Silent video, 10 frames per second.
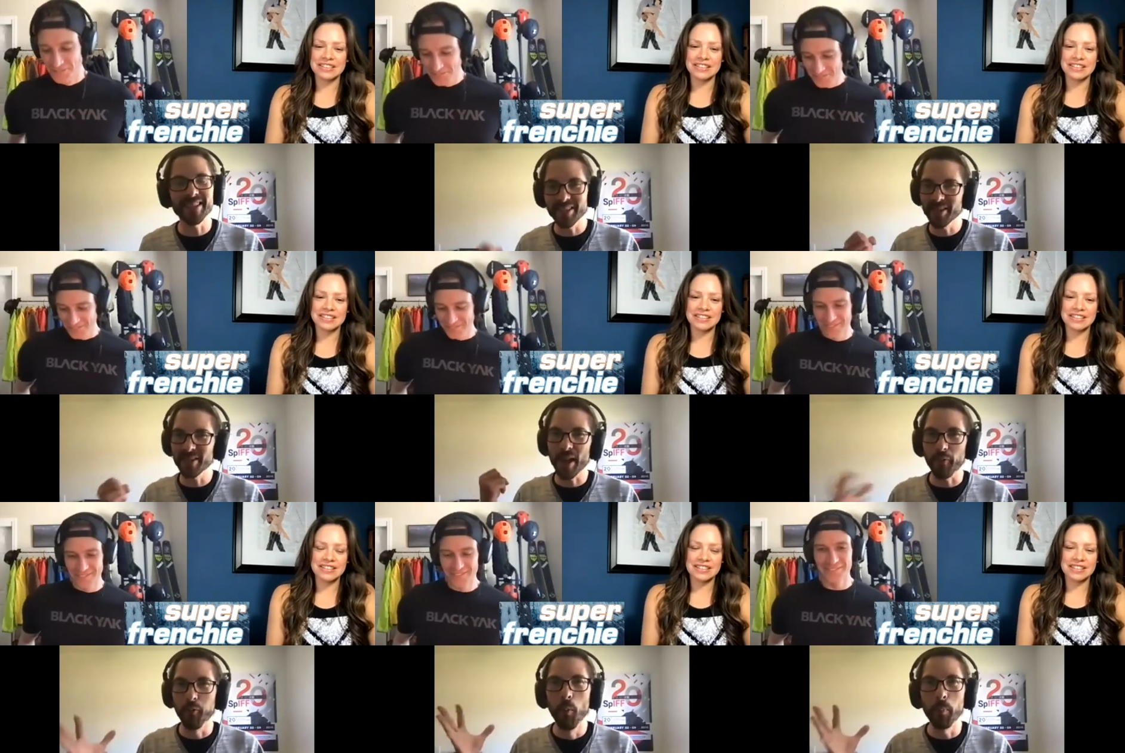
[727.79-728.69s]
Speaker 1: hear that
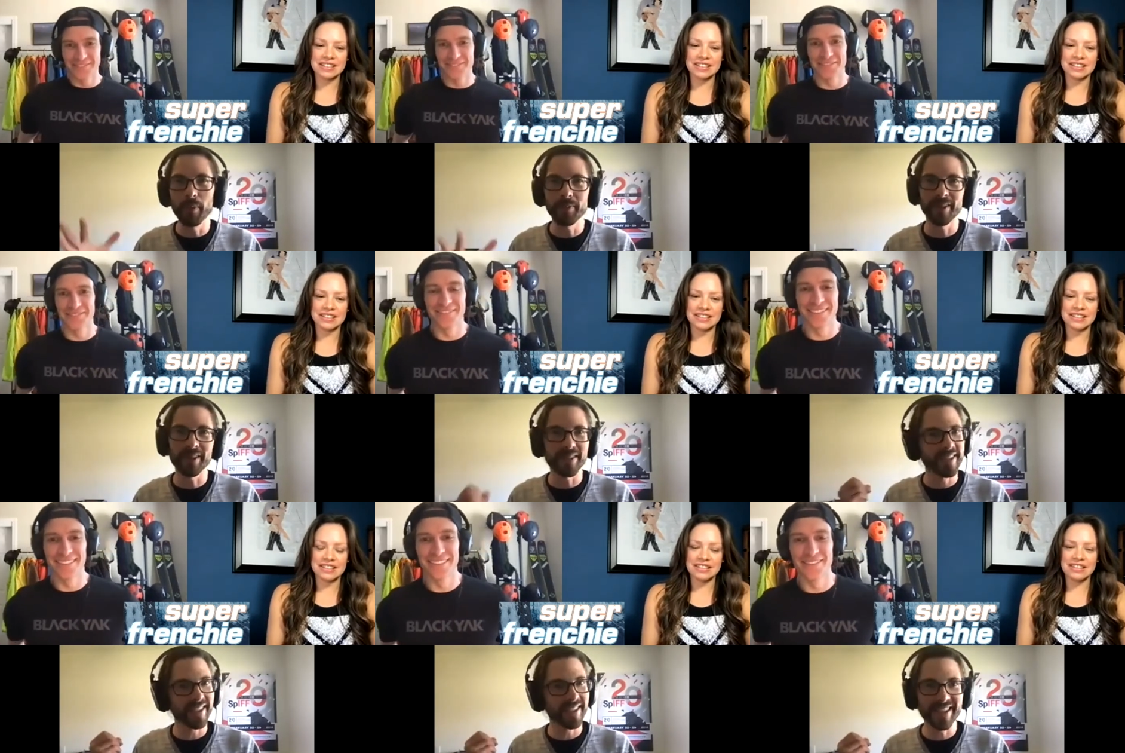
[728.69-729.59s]
foop, there's
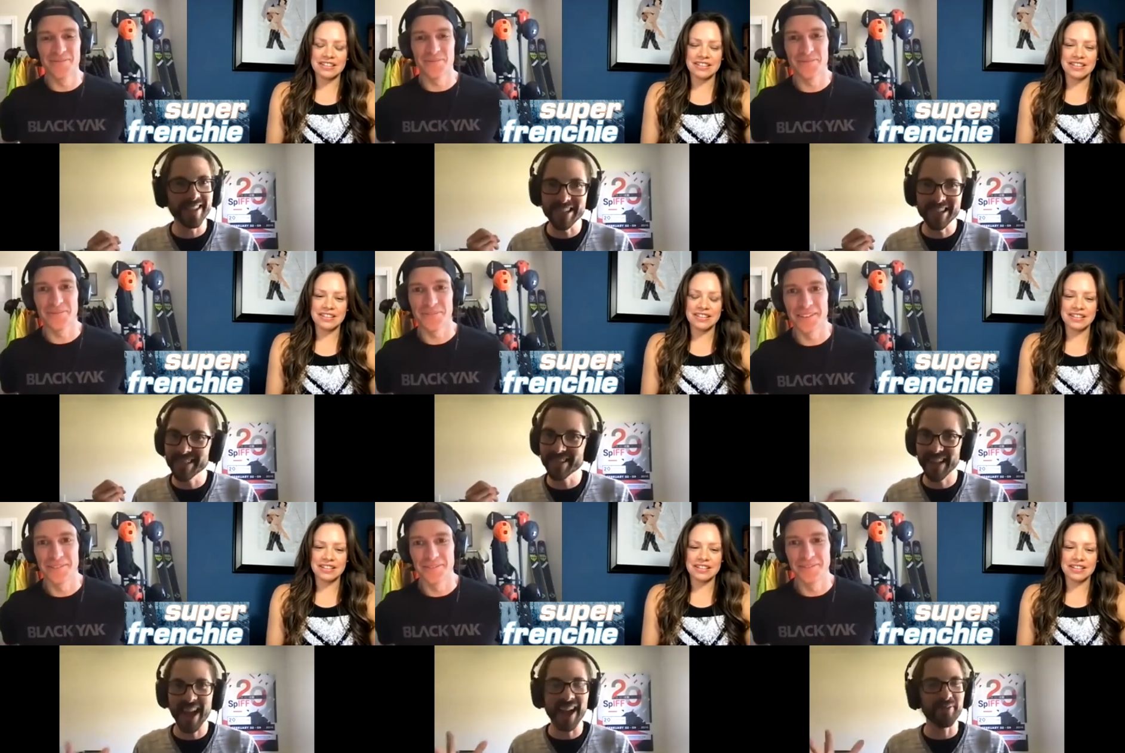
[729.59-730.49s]
there's that just
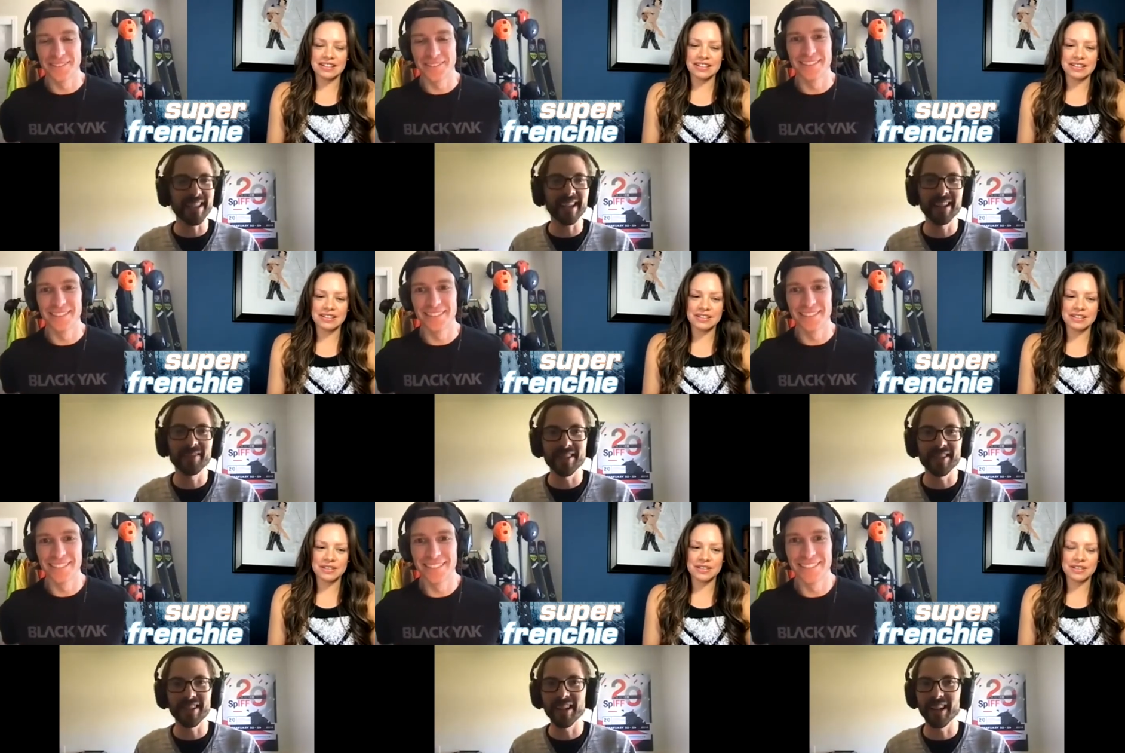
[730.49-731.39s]
half a second of
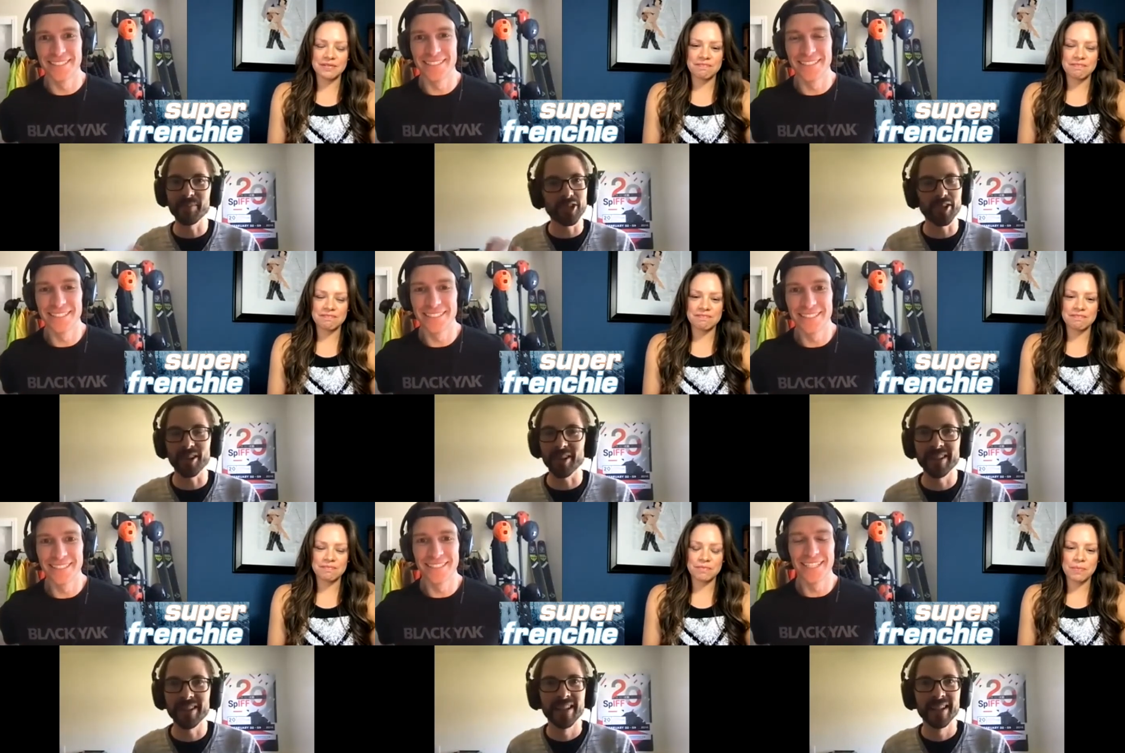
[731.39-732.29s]
concern. I'm sure.
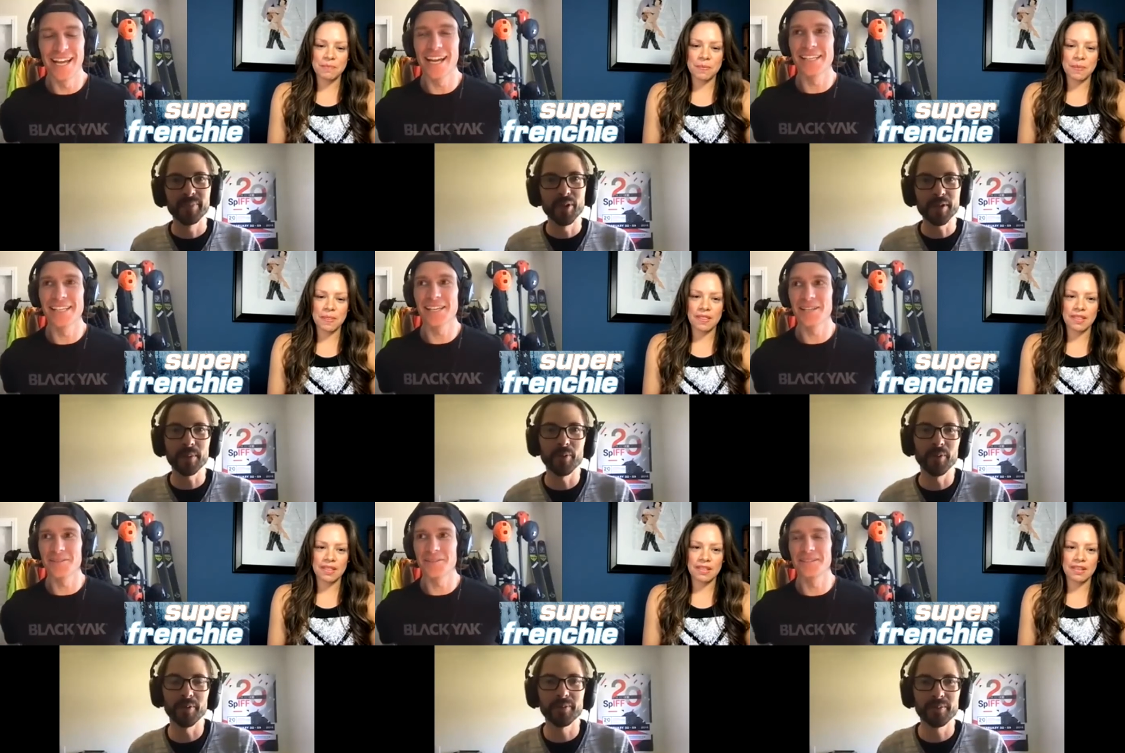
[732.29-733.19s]
Yeah, there's
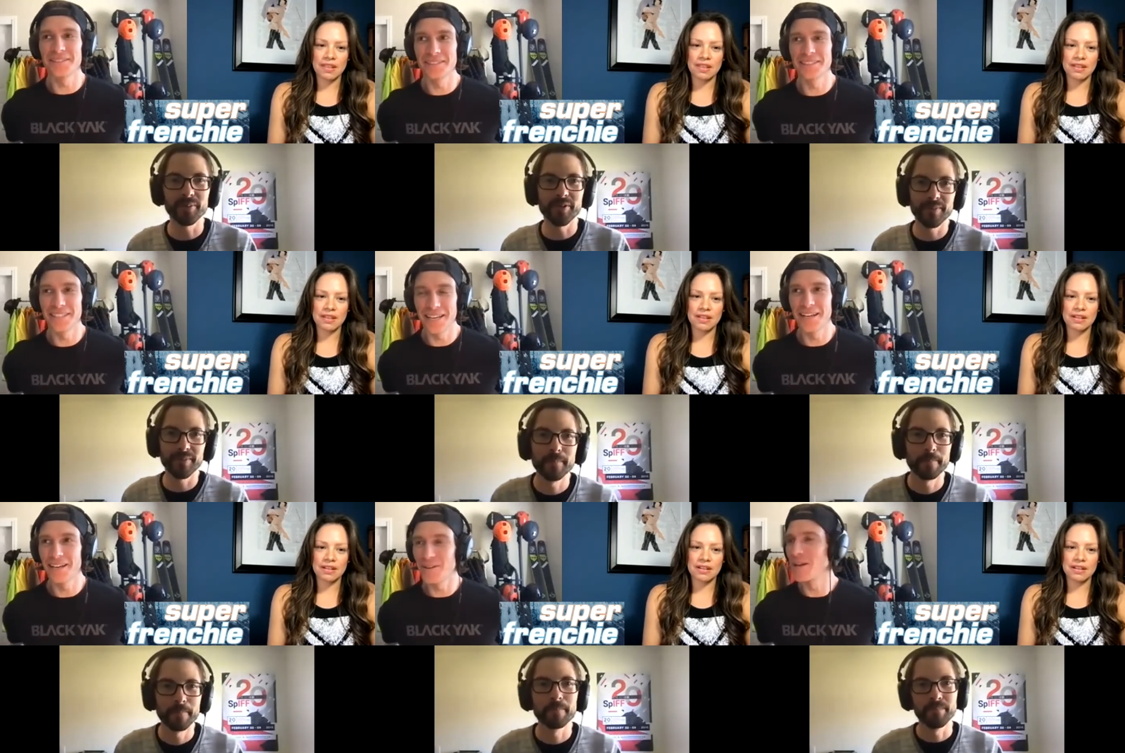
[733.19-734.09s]
people...
Speaker 2: that. Yeah,
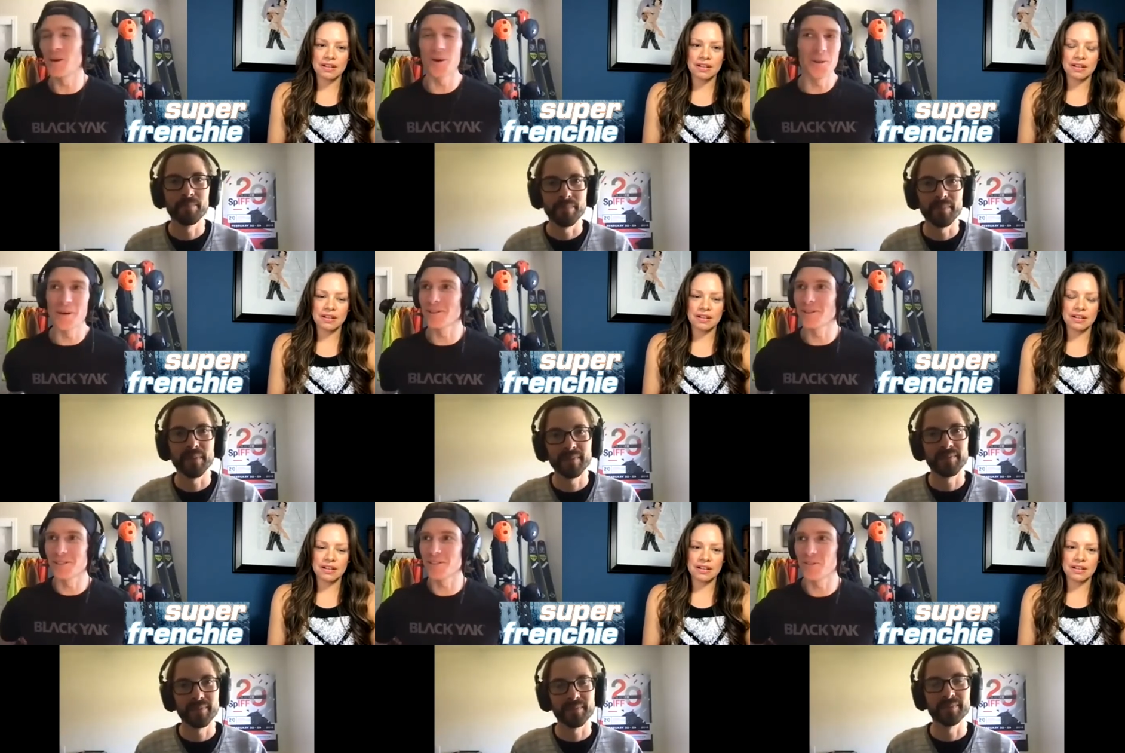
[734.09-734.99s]
when I go in the
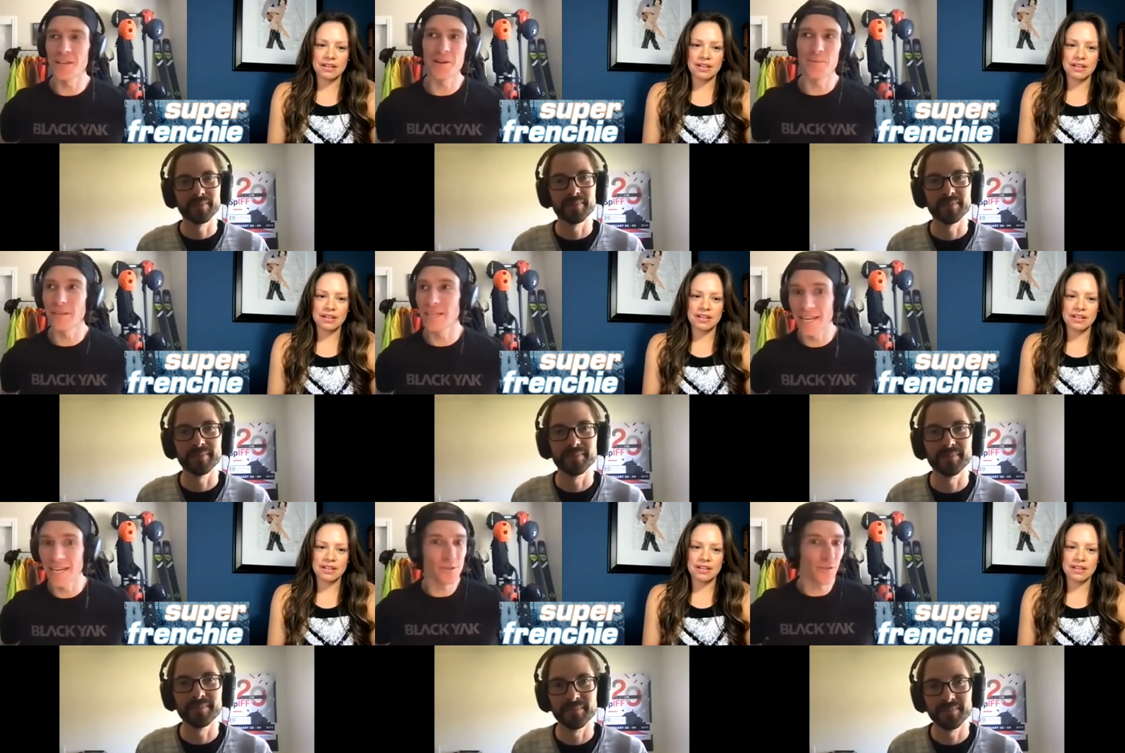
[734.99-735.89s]
mountains, even yeah,
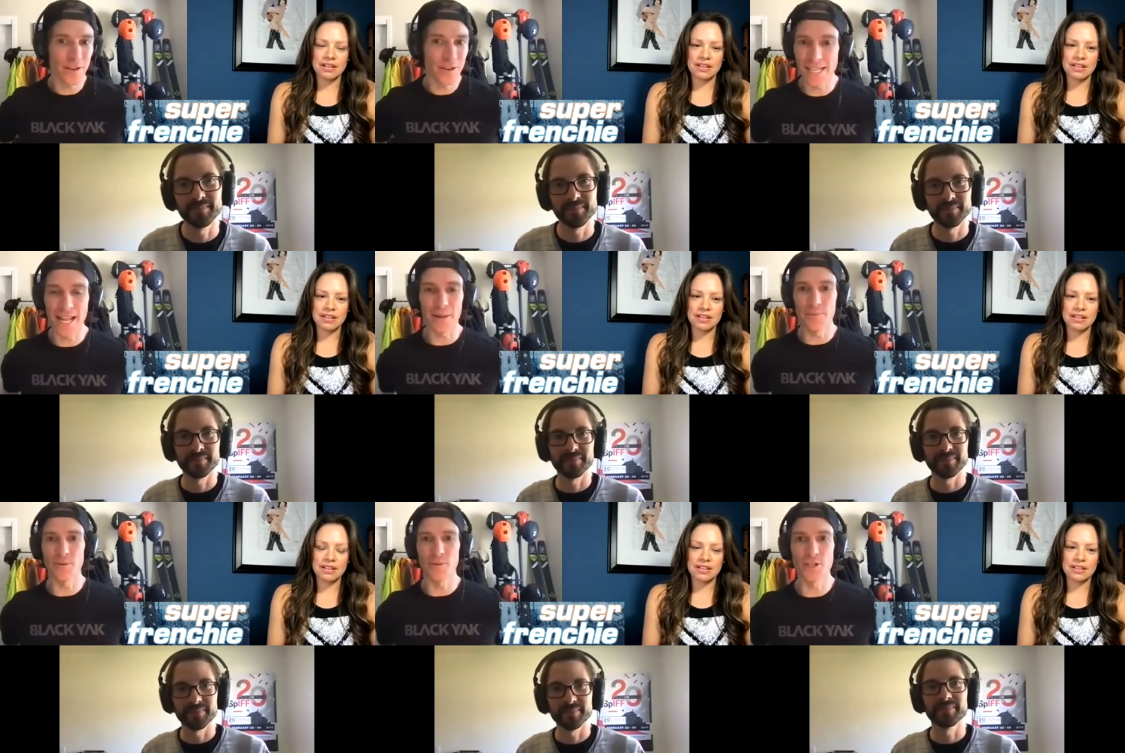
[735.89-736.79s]
guides or friends that help me
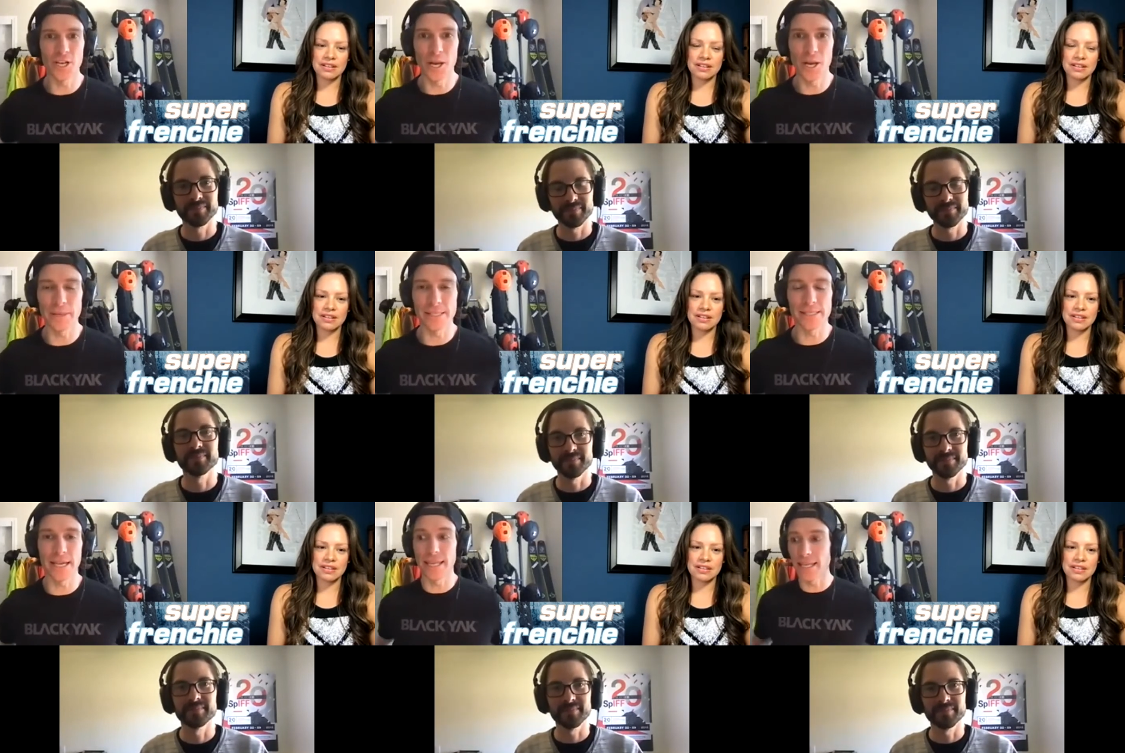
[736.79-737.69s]
with the jump, it's
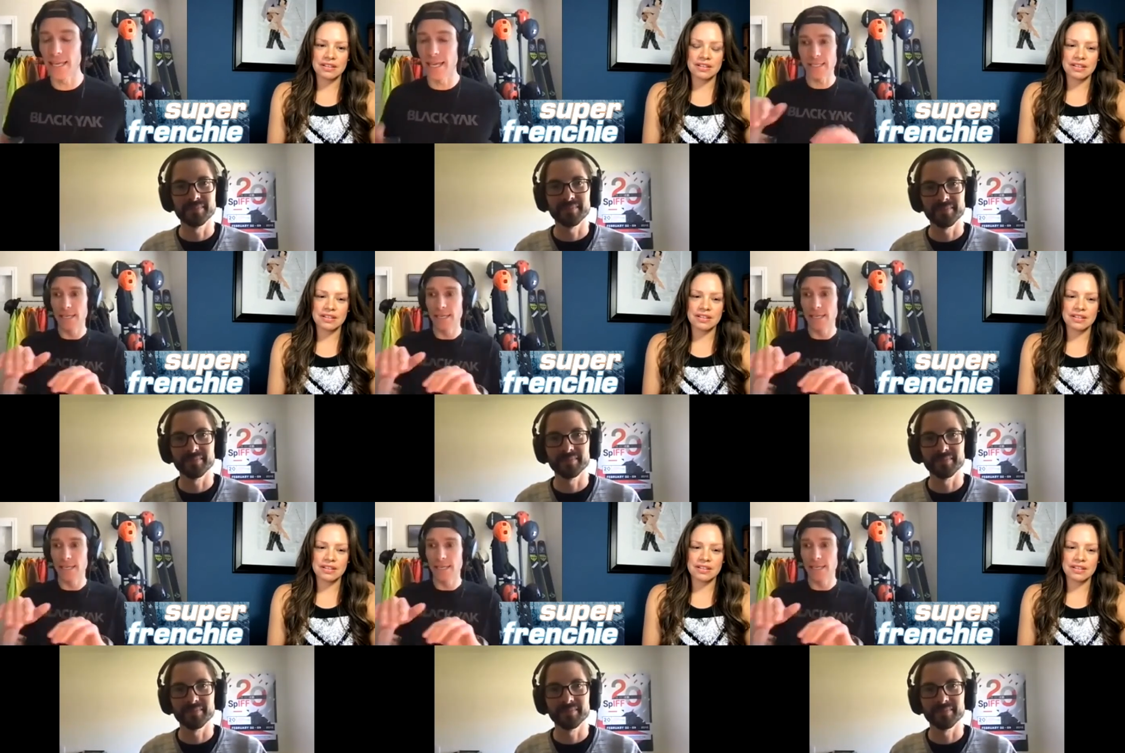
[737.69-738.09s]
and they can't